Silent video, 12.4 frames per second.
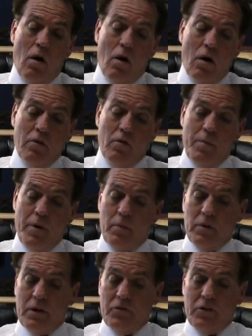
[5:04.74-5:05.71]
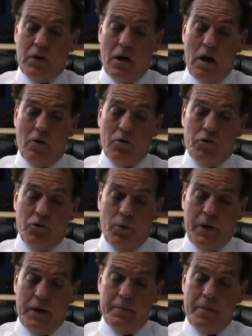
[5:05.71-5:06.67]
are the Republicans in Congress
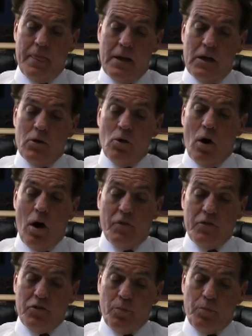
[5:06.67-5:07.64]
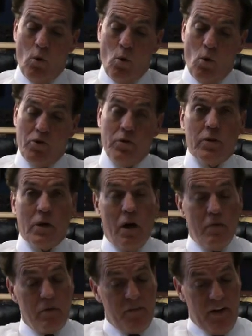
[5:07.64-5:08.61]
doing to offer support to the
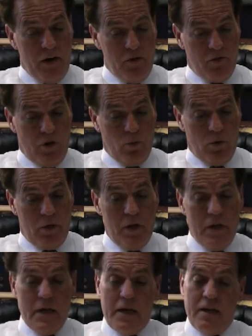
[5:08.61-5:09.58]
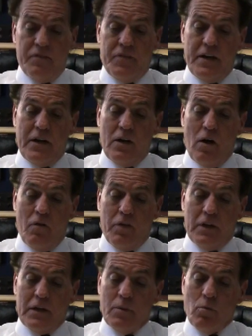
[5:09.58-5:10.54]
governor of Arizona in fending off
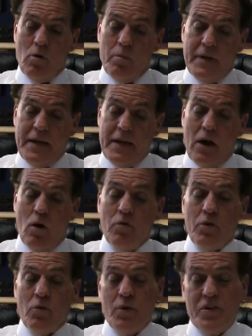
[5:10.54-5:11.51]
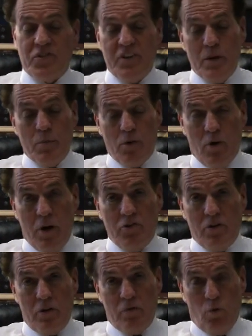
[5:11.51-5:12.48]
the liberal media over the recent
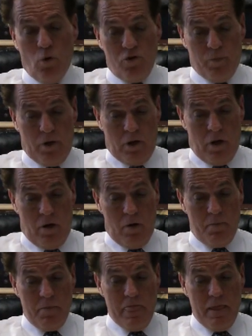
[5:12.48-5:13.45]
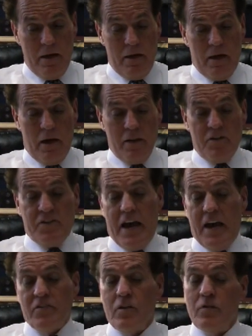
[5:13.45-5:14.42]
immigration enforcement law? Others
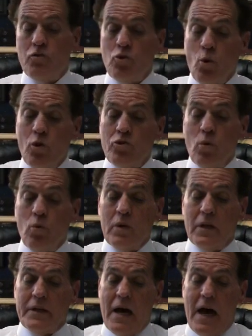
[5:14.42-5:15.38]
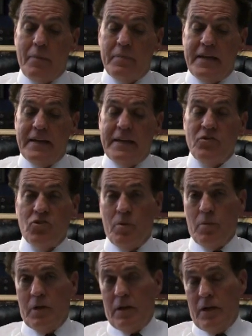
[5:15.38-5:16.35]
ask if Georgia will adopt any
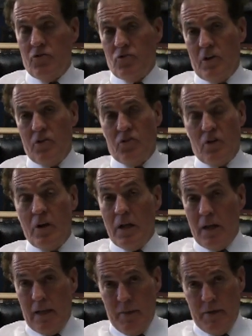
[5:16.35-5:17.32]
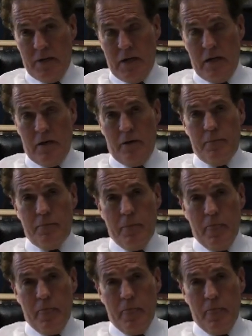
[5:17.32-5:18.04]
similar legislation. Let me tell you,